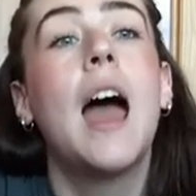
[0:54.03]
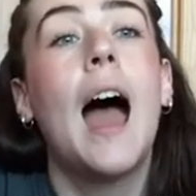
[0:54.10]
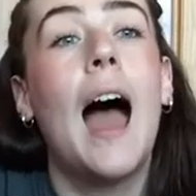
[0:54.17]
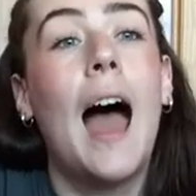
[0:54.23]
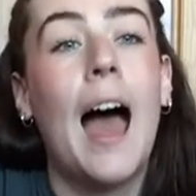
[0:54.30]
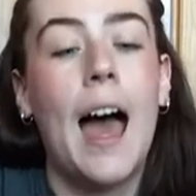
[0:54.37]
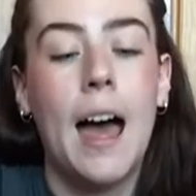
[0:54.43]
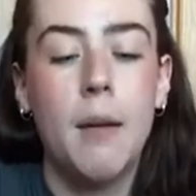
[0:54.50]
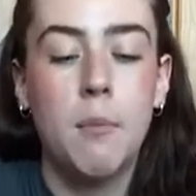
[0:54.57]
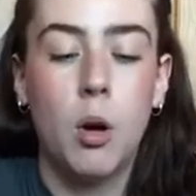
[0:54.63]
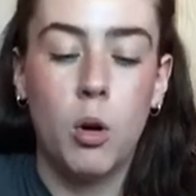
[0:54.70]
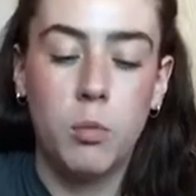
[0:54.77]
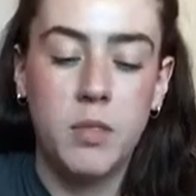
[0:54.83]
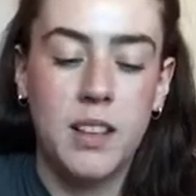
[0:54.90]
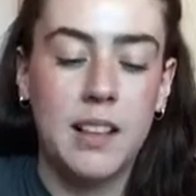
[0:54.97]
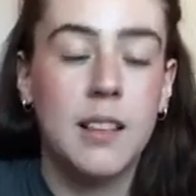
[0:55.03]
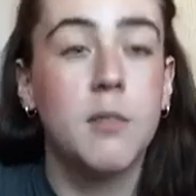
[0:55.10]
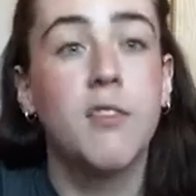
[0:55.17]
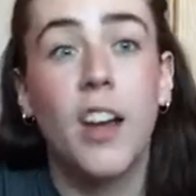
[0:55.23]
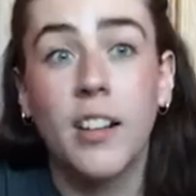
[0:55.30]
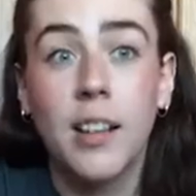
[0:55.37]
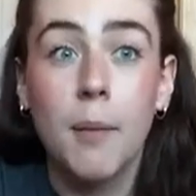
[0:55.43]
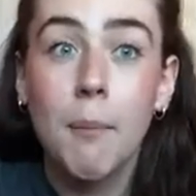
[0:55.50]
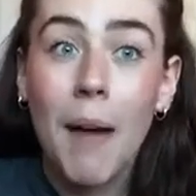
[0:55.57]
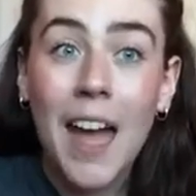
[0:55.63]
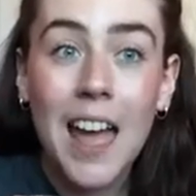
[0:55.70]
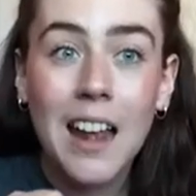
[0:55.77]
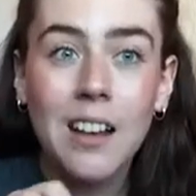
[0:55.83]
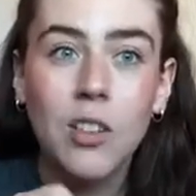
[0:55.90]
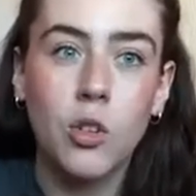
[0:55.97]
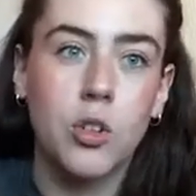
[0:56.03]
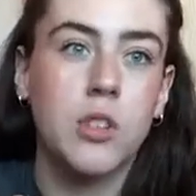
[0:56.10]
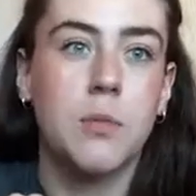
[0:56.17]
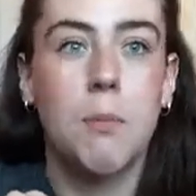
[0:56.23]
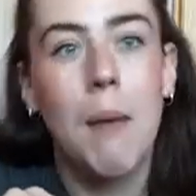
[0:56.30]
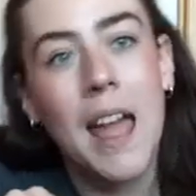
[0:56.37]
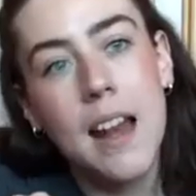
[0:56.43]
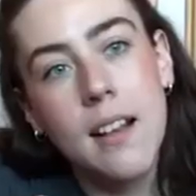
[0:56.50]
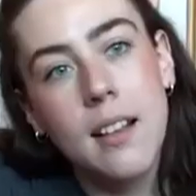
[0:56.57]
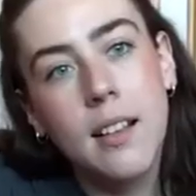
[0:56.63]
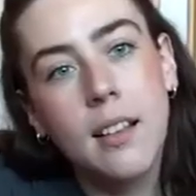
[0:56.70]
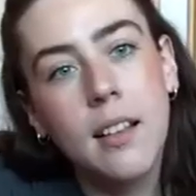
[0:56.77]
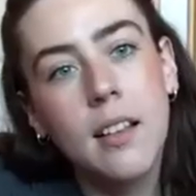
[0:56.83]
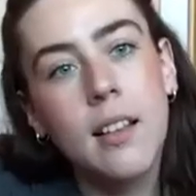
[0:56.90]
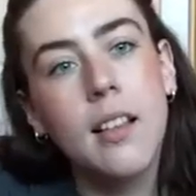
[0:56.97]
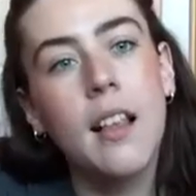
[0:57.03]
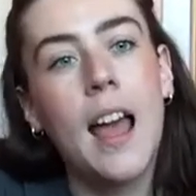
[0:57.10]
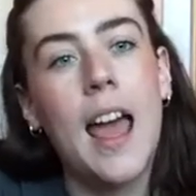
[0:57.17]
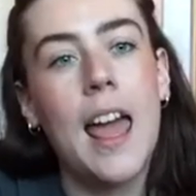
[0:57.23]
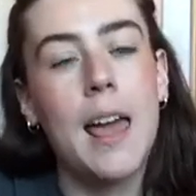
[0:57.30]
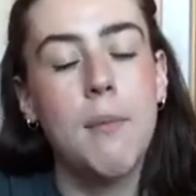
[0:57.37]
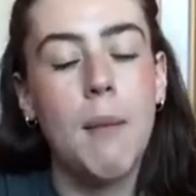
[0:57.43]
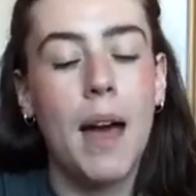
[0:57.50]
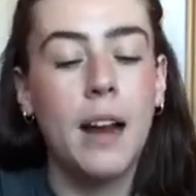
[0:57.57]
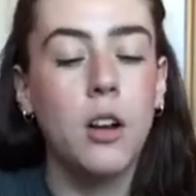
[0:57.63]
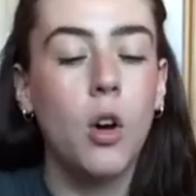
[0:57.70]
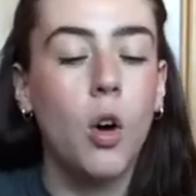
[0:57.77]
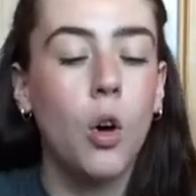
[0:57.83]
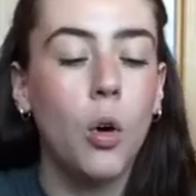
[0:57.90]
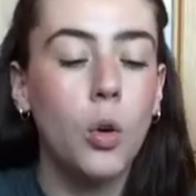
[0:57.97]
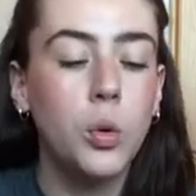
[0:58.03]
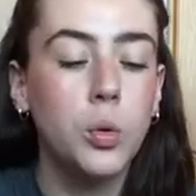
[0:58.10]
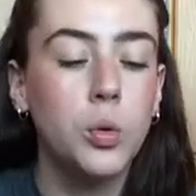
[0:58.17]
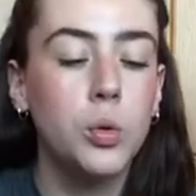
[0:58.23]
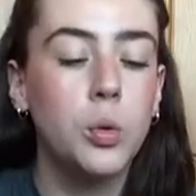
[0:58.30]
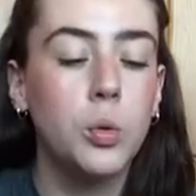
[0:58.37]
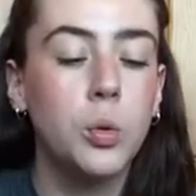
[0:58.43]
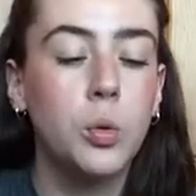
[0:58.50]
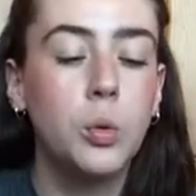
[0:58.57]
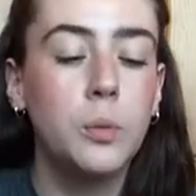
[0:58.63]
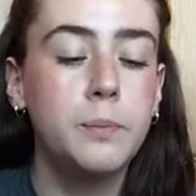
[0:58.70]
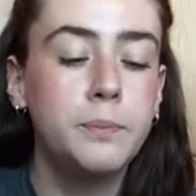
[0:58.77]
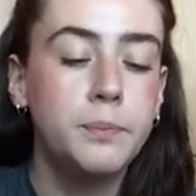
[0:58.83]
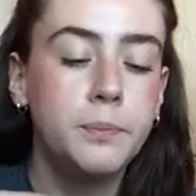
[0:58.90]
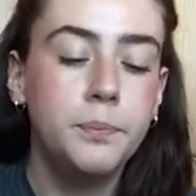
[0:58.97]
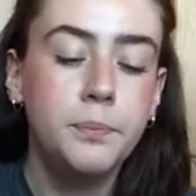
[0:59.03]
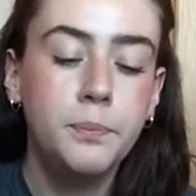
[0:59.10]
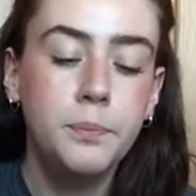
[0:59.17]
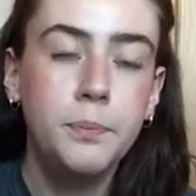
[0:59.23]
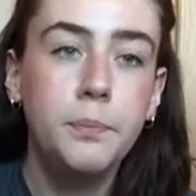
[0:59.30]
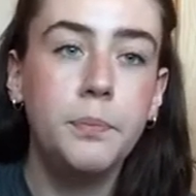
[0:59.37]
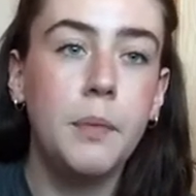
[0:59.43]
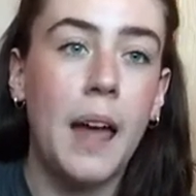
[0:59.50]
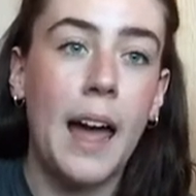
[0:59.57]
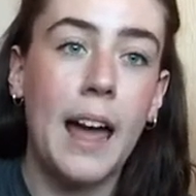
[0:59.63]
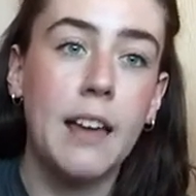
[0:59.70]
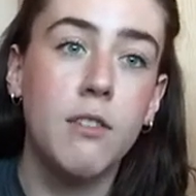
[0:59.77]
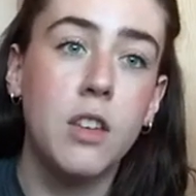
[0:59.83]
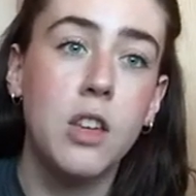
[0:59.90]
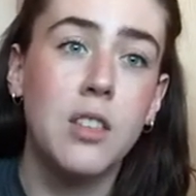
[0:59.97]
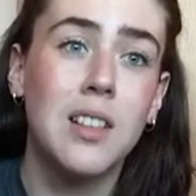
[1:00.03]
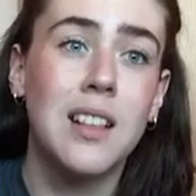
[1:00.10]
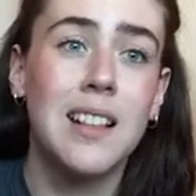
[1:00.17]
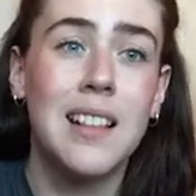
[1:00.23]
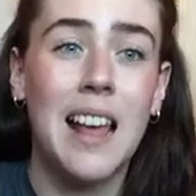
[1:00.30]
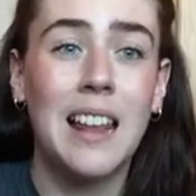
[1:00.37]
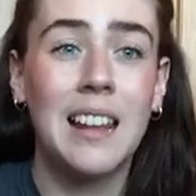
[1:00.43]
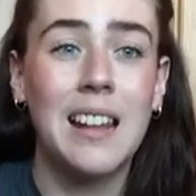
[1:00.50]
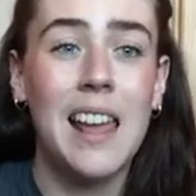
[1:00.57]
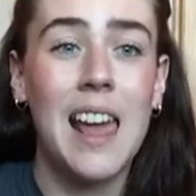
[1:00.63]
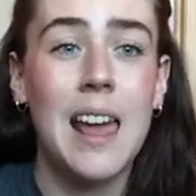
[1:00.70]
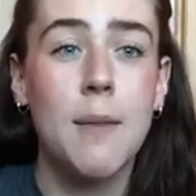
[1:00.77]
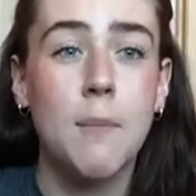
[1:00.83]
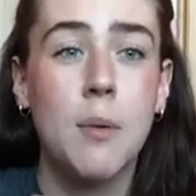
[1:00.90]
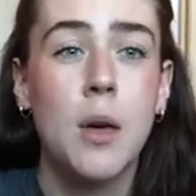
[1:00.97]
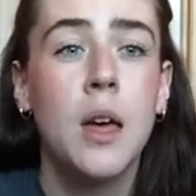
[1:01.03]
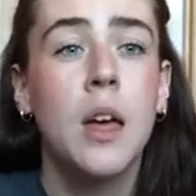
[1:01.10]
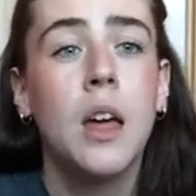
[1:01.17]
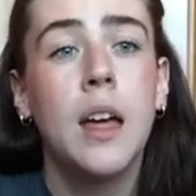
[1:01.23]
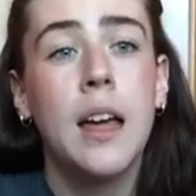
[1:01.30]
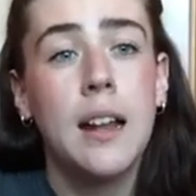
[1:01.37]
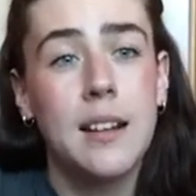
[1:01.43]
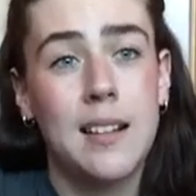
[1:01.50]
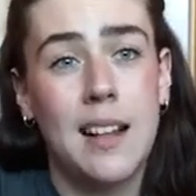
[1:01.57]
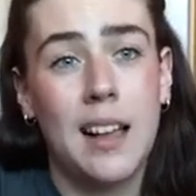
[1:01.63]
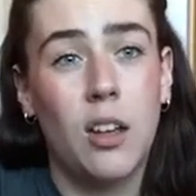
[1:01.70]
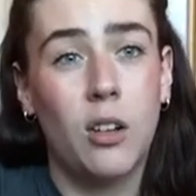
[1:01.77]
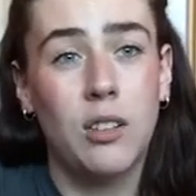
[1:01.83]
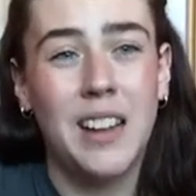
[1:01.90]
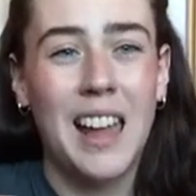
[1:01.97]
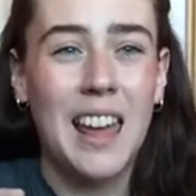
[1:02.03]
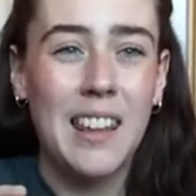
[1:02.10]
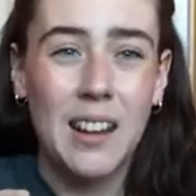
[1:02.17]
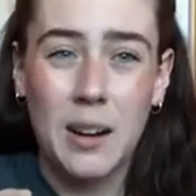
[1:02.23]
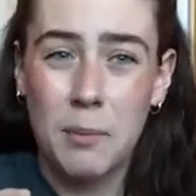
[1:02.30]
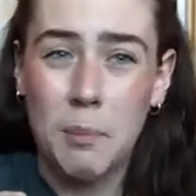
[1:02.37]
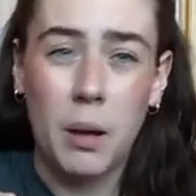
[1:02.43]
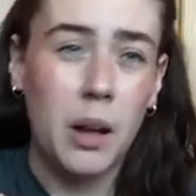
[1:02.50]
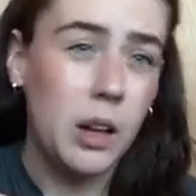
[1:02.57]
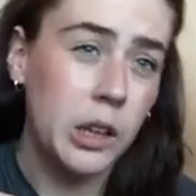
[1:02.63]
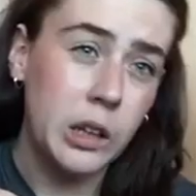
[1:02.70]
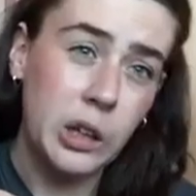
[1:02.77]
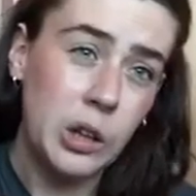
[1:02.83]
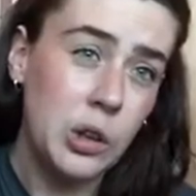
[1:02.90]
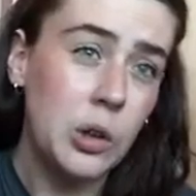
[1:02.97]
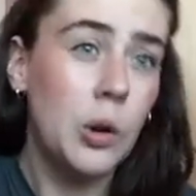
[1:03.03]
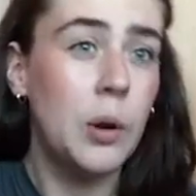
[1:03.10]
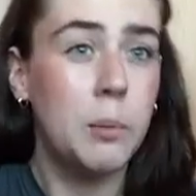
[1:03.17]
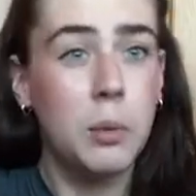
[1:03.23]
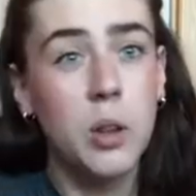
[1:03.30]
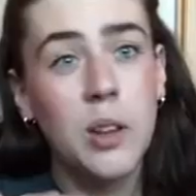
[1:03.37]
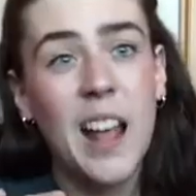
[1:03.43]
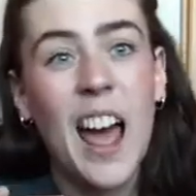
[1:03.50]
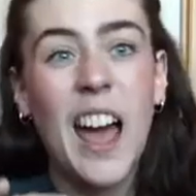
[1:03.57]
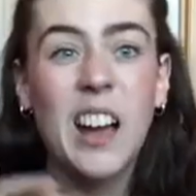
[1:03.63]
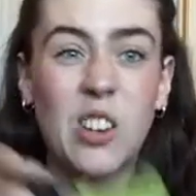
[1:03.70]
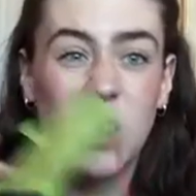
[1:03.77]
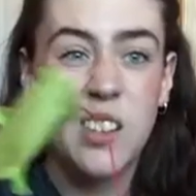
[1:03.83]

Obviously some felt tip pens or some pencils, and also I've used sellotape to stick it all together, but glue or blue tack or